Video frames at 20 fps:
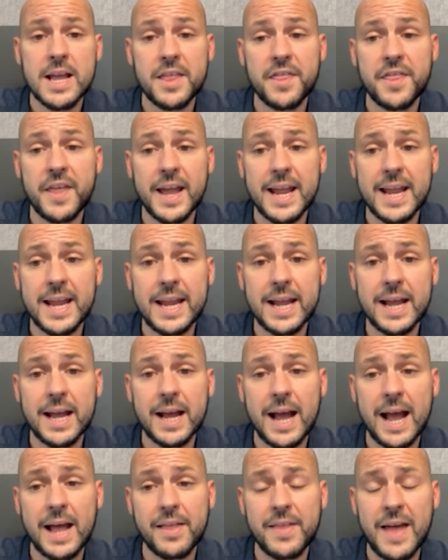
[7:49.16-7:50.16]
they
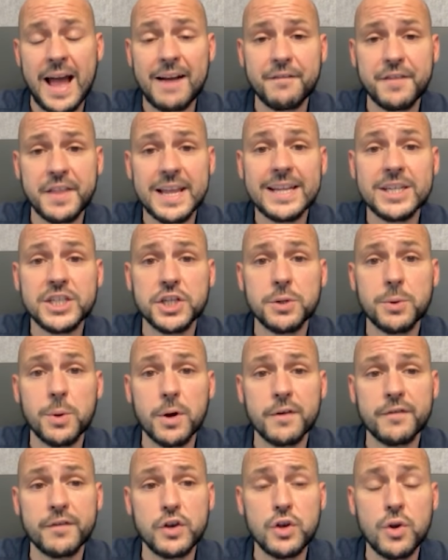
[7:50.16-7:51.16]
have the issue
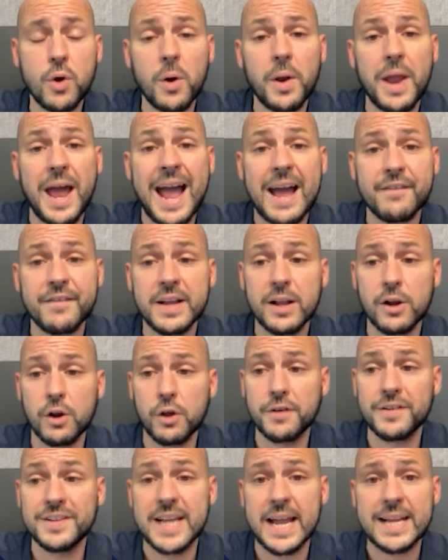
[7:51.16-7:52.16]
of not having a
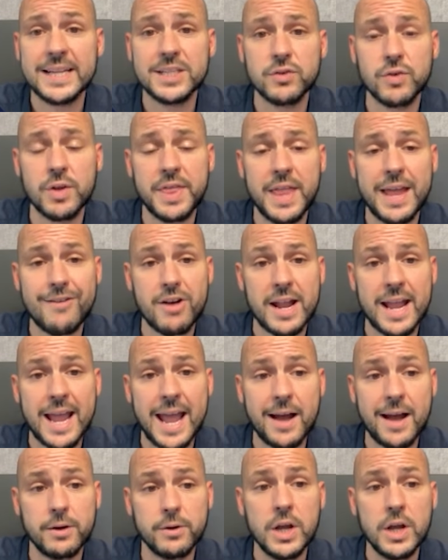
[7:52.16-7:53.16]
lot of data in their
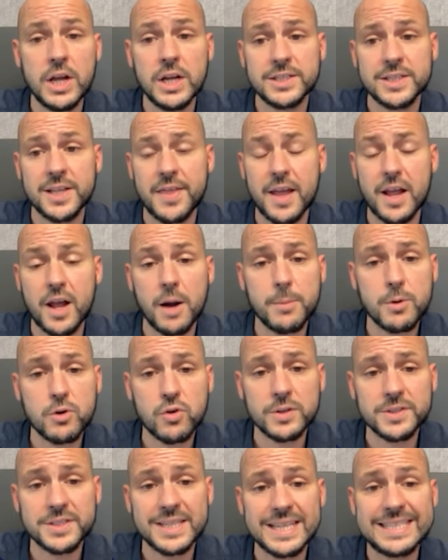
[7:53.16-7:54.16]
account. So they come
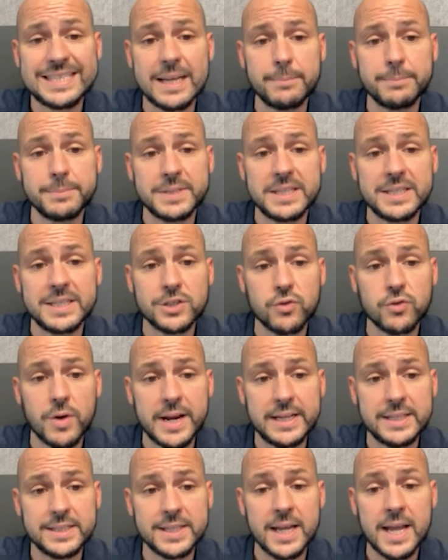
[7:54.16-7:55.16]
across these empty
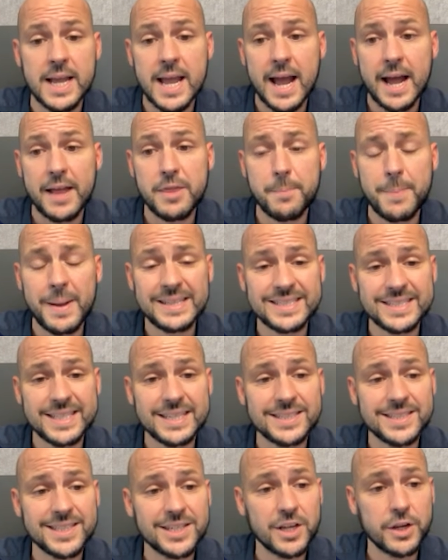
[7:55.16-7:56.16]
screens, and the best
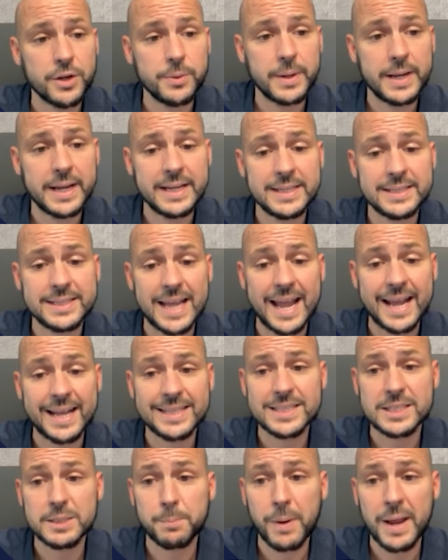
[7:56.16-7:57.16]
thing to do is
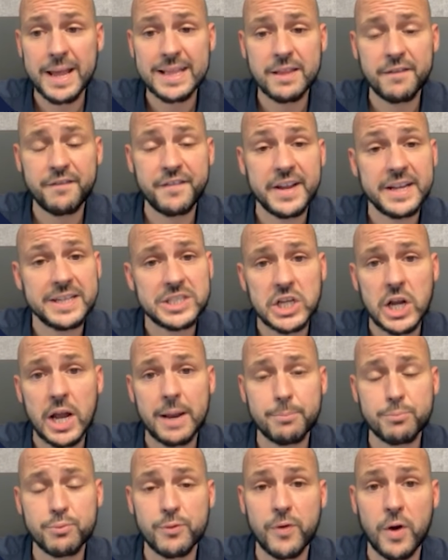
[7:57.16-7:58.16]
explain the feature
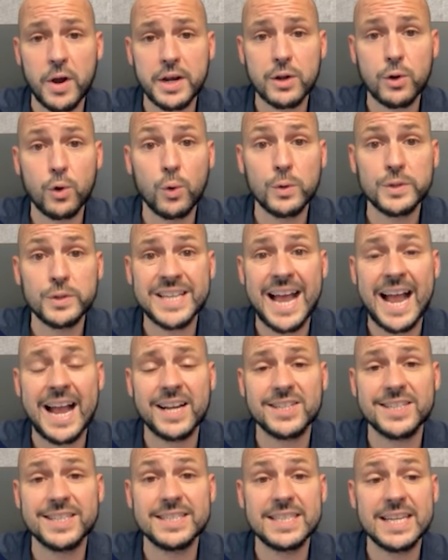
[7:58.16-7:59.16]
and provide a call to
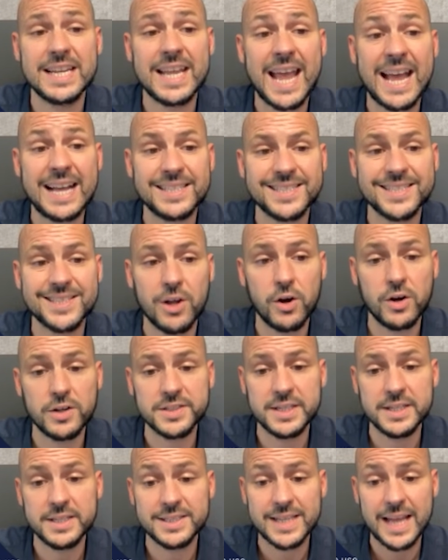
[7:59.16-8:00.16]
action to get
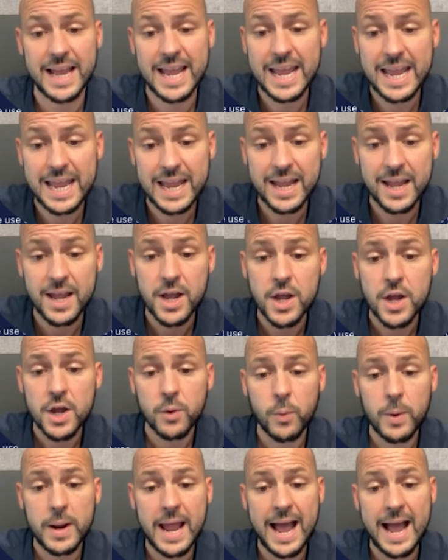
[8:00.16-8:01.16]
started. So here
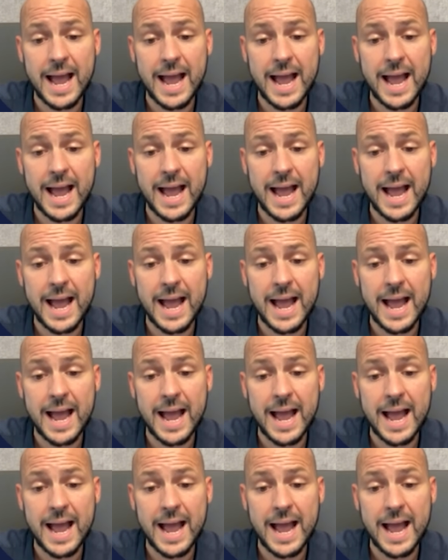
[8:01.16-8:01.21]
we